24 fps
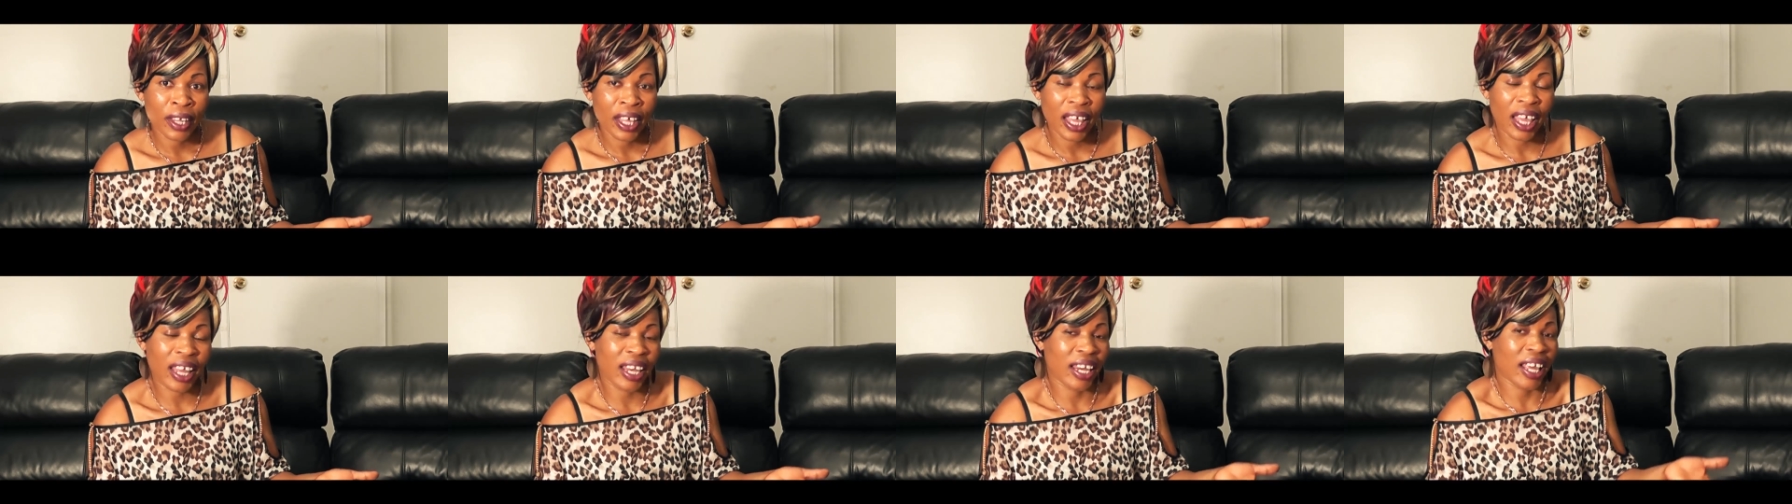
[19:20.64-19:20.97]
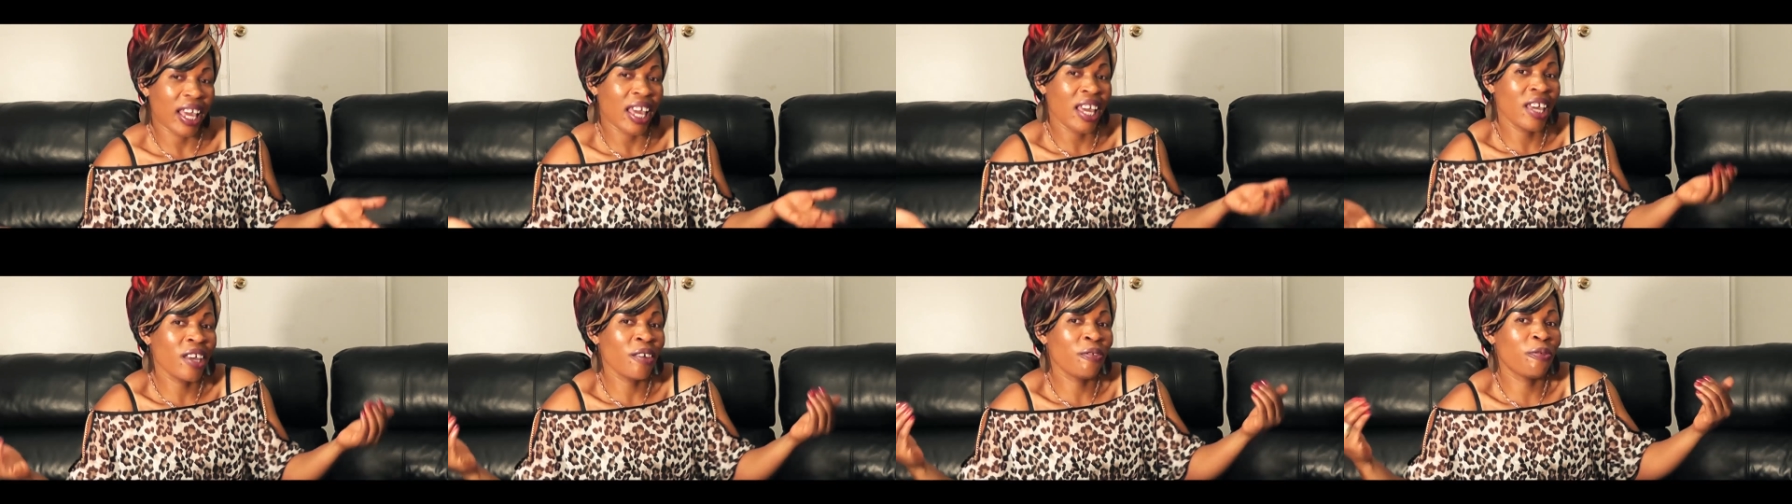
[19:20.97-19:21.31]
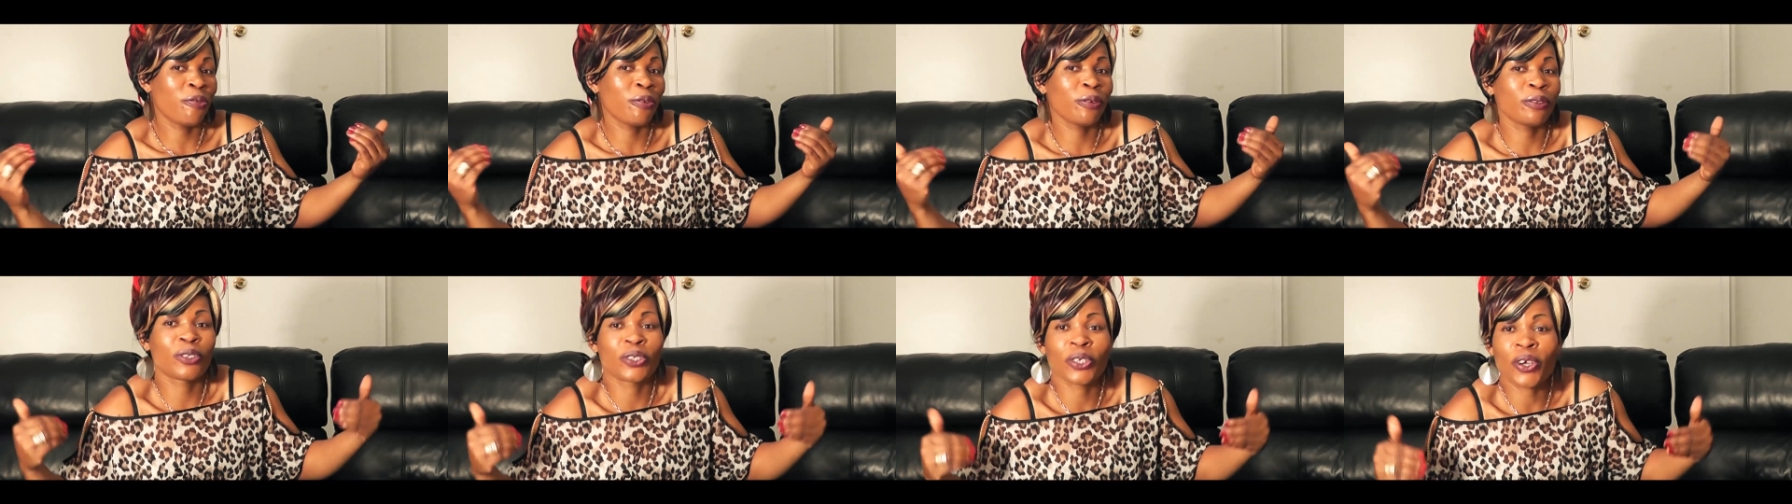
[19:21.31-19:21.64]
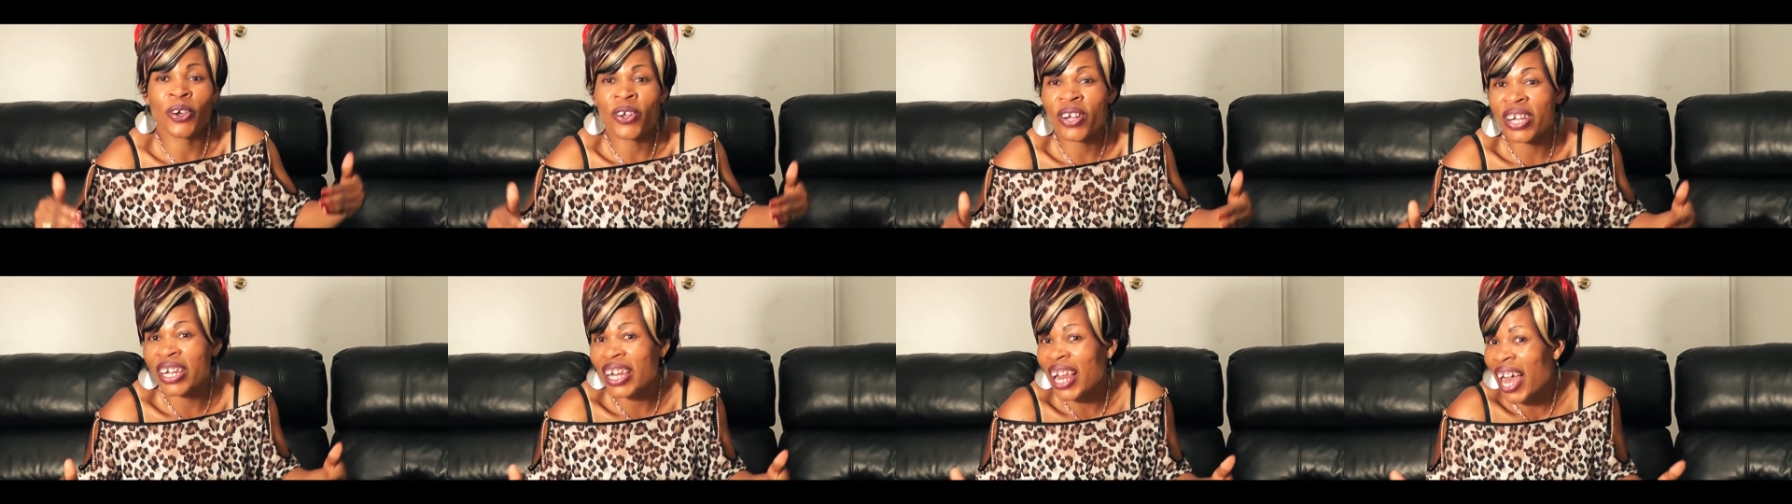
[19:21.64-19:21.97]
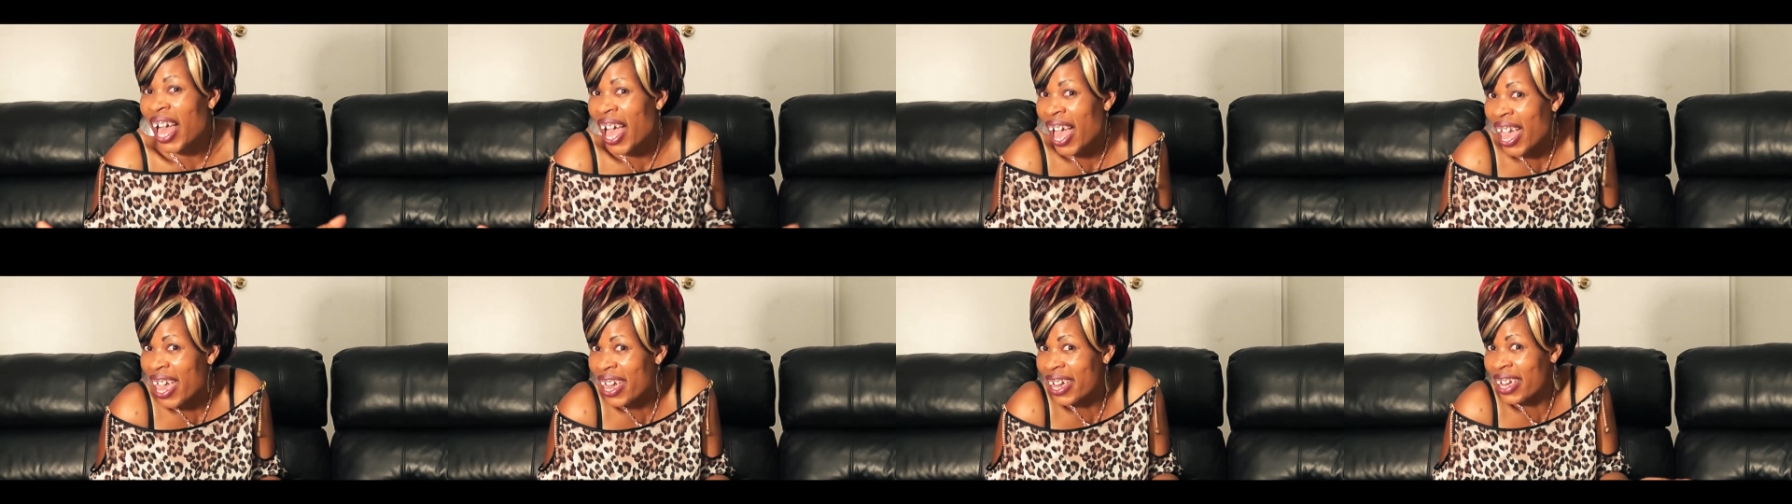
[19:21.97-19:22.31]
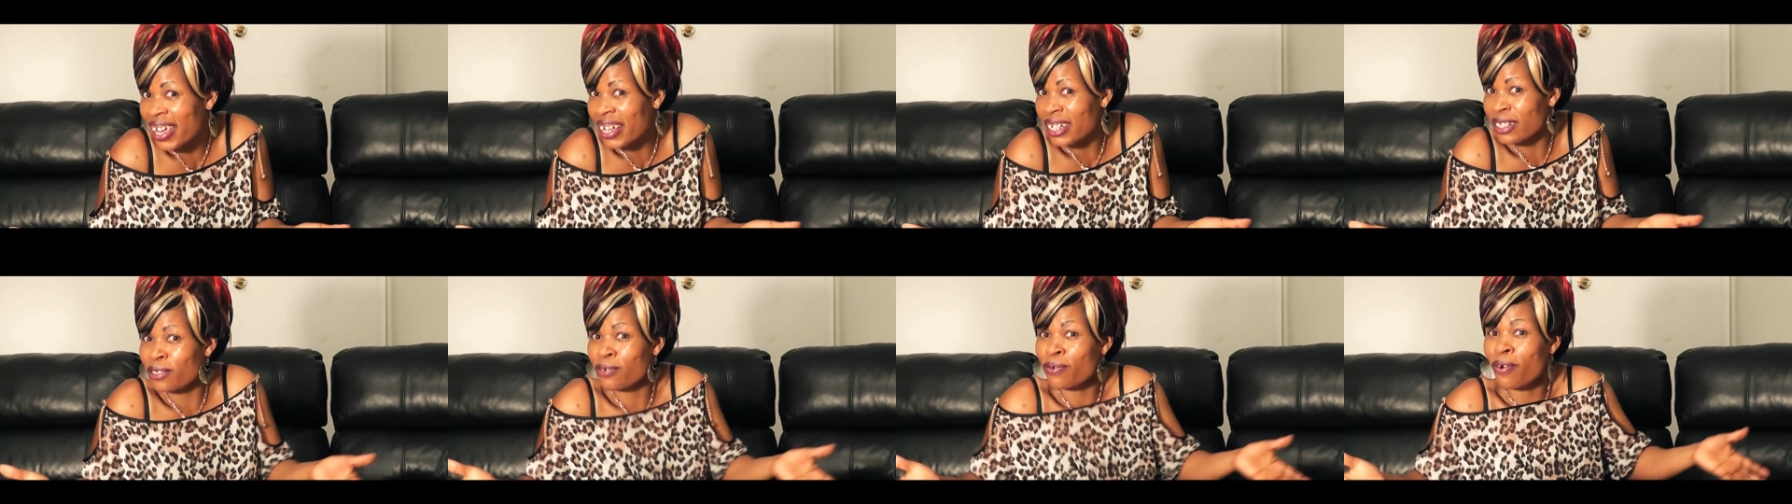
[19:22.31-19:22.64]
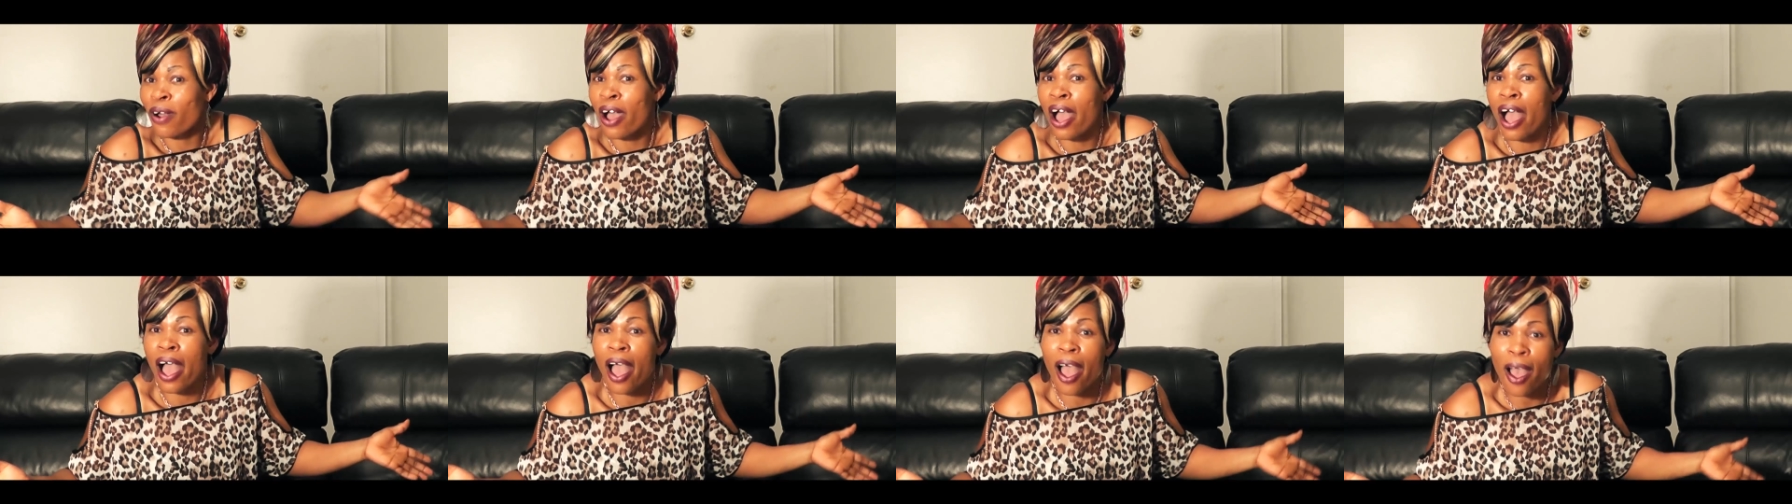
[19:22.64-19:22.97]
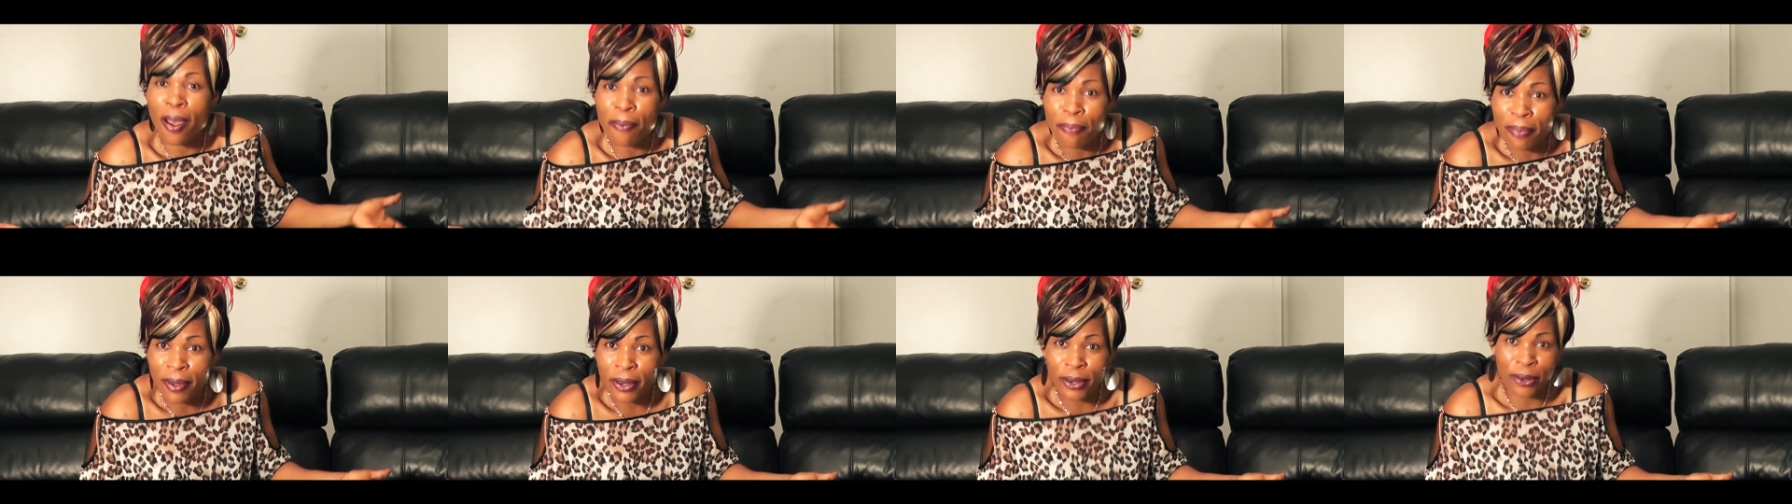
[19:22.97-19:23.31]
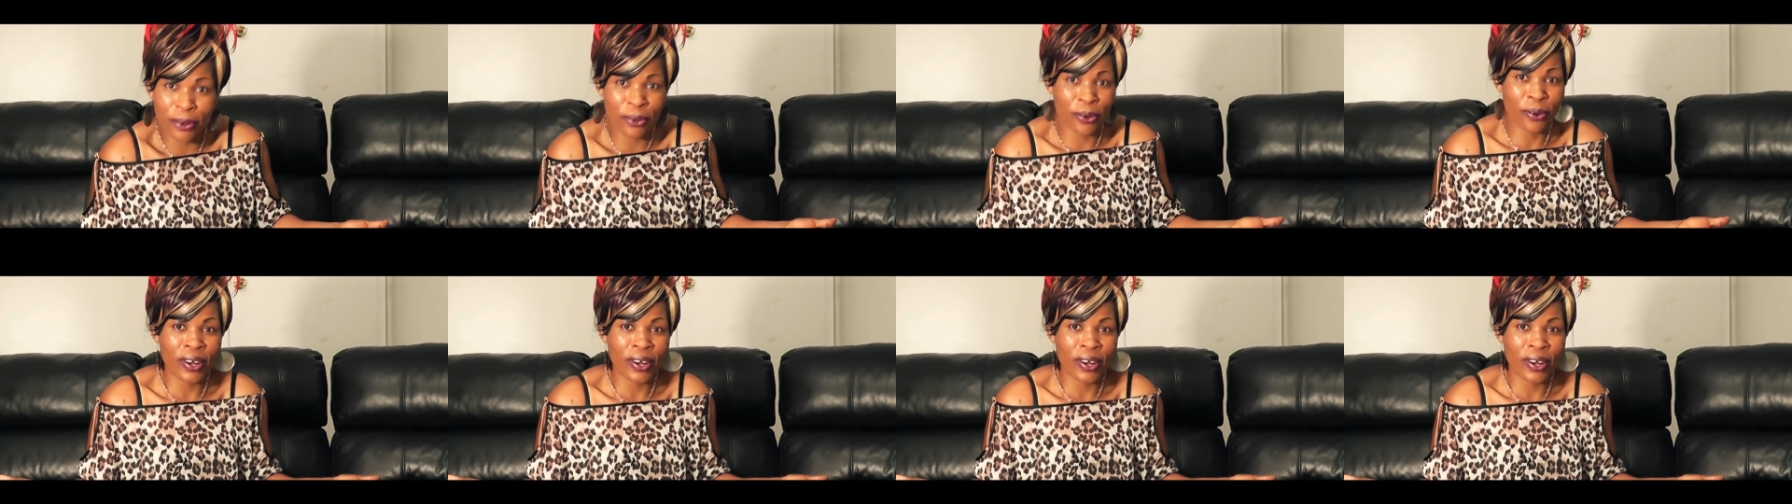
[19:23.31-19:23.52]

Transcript: And if you don't like it to happen in